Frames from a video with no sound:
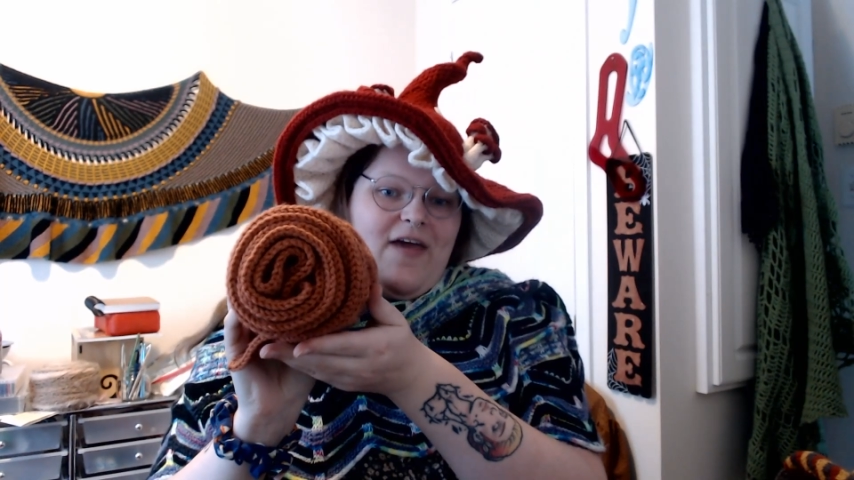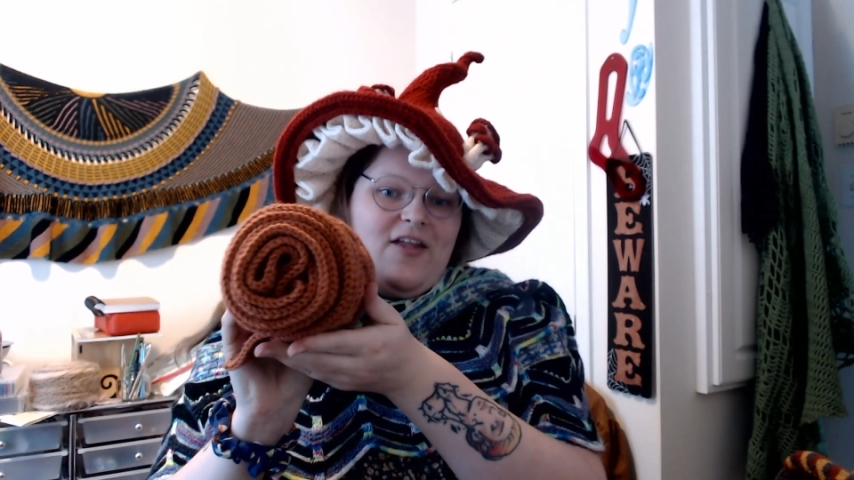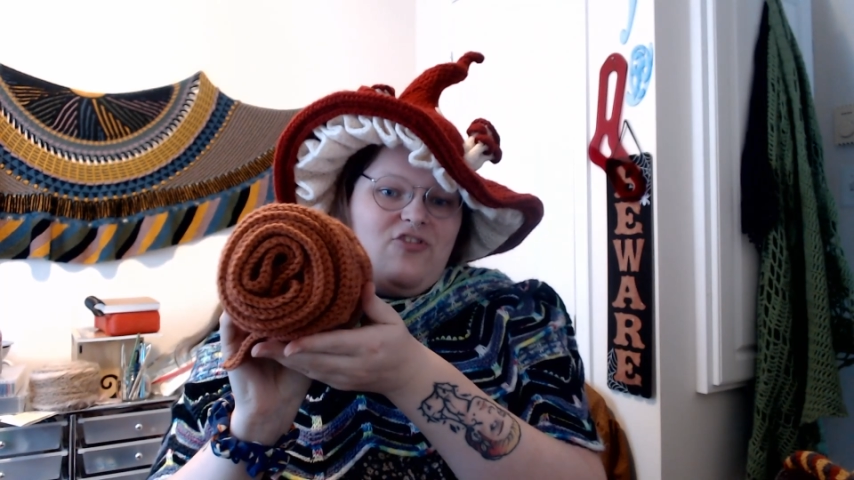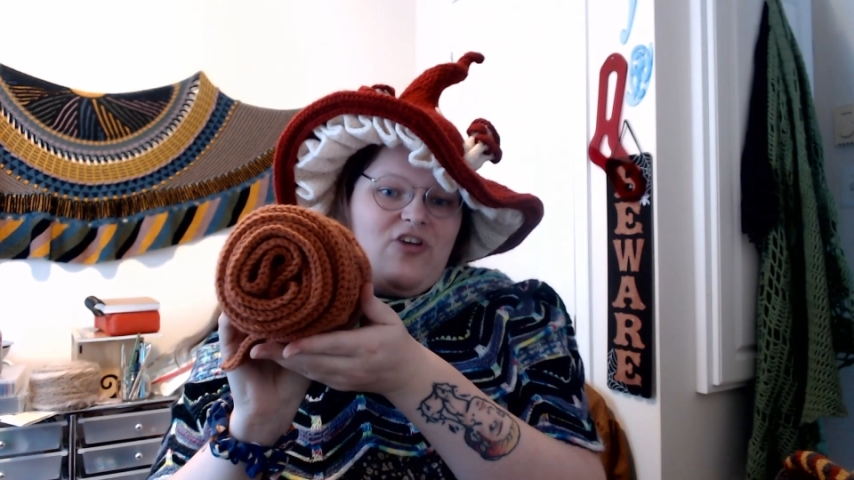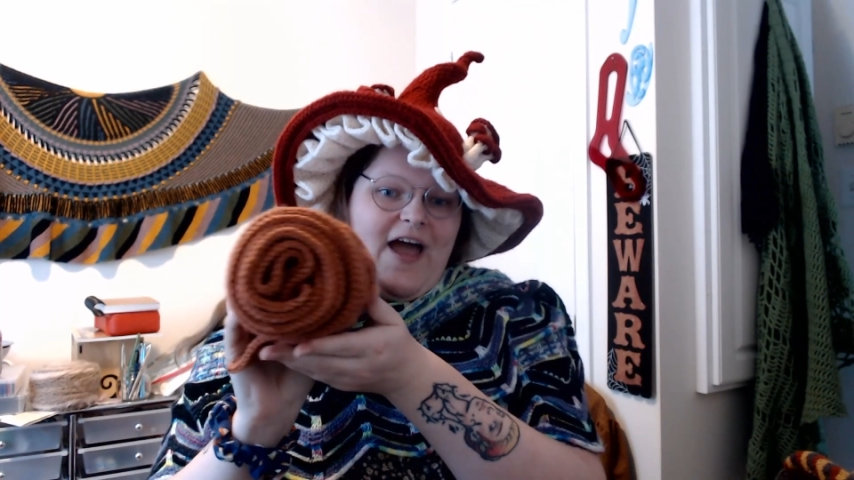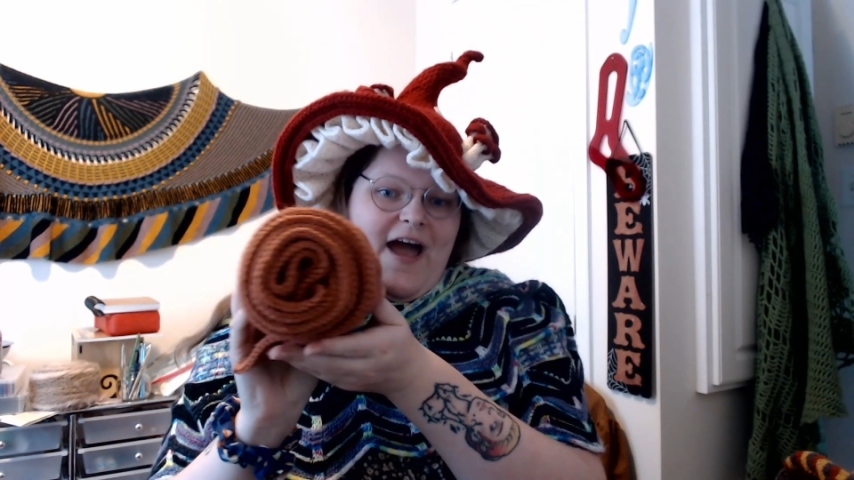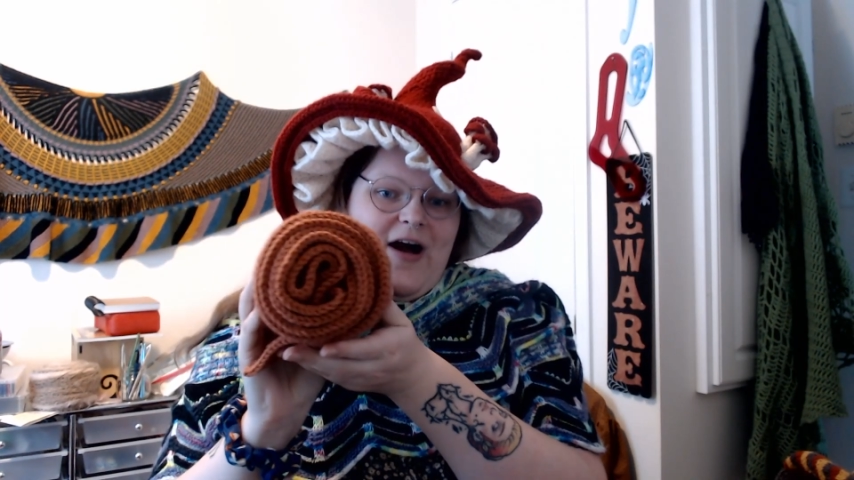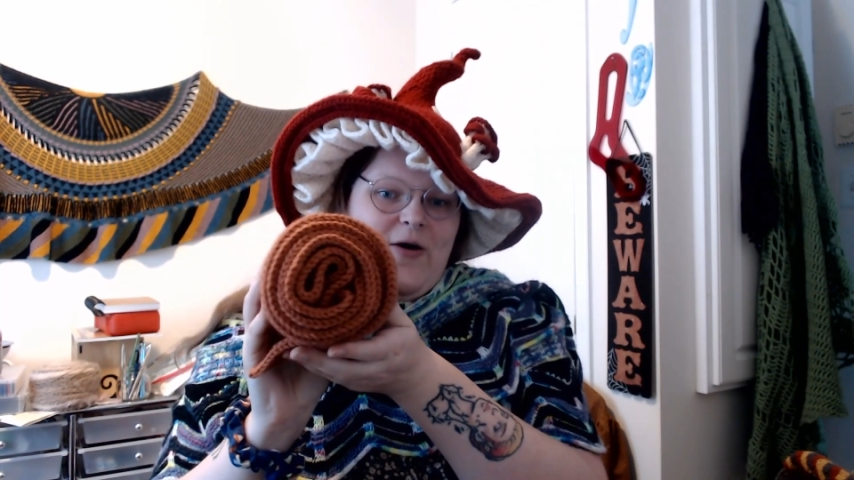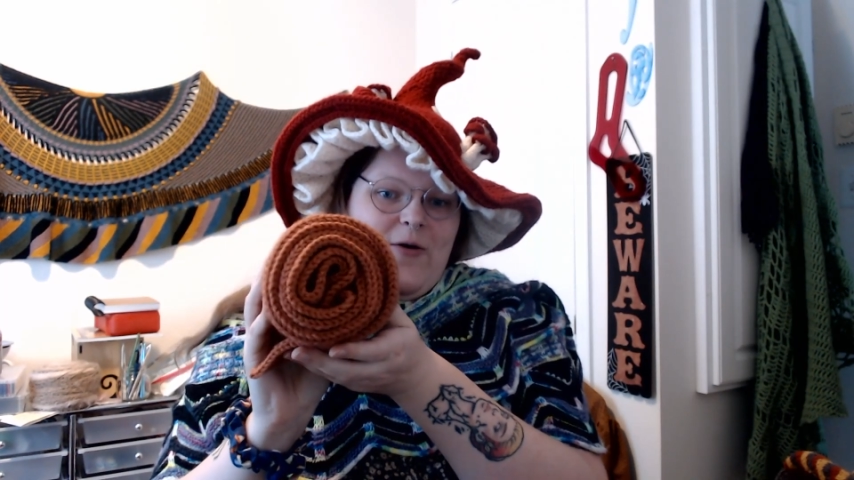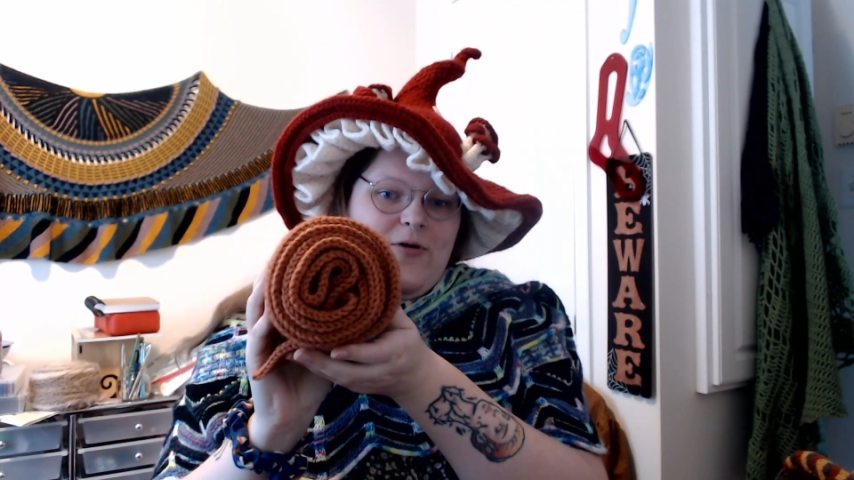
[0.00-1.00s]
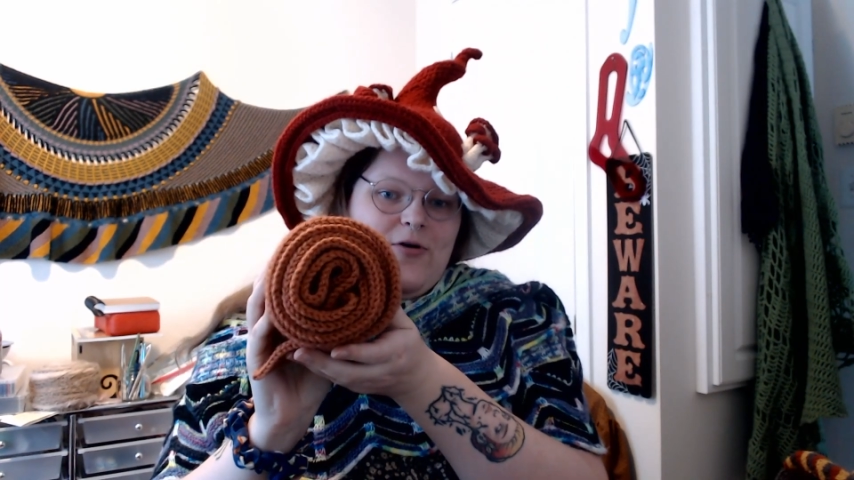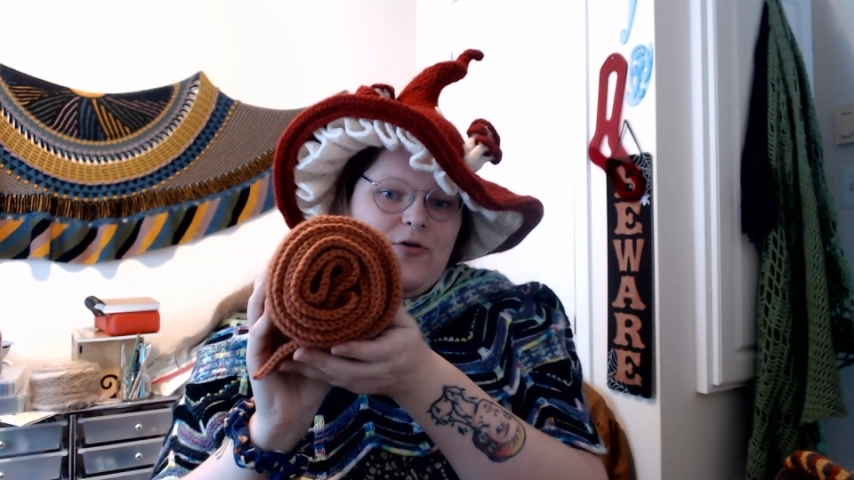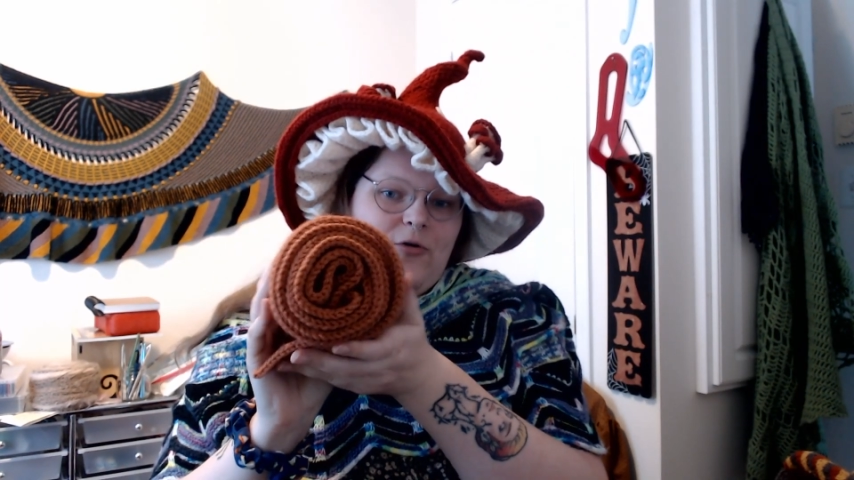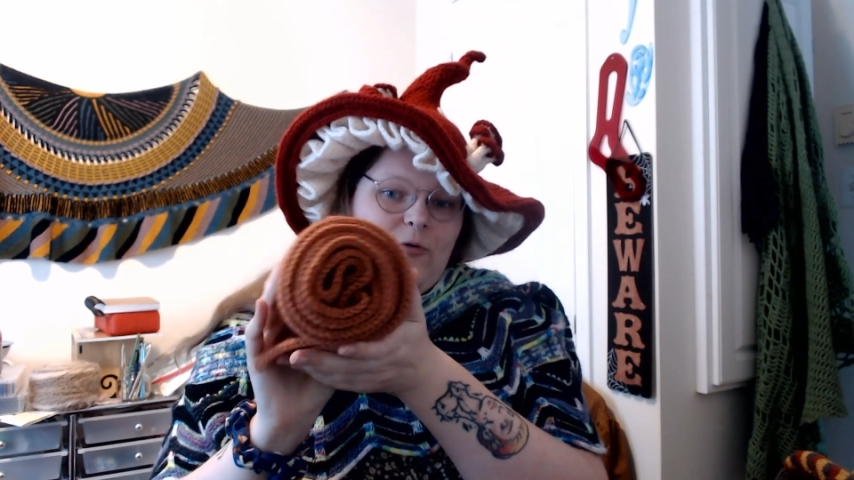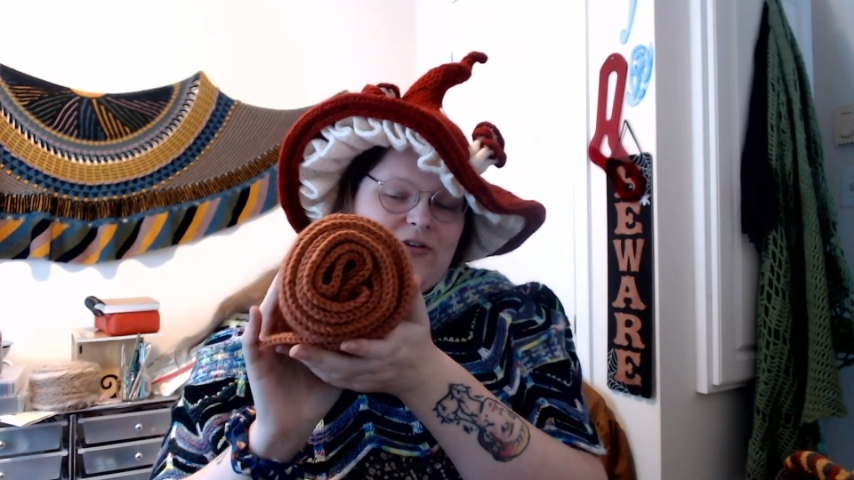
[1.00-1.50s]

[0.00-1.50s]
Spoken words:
How gorgeous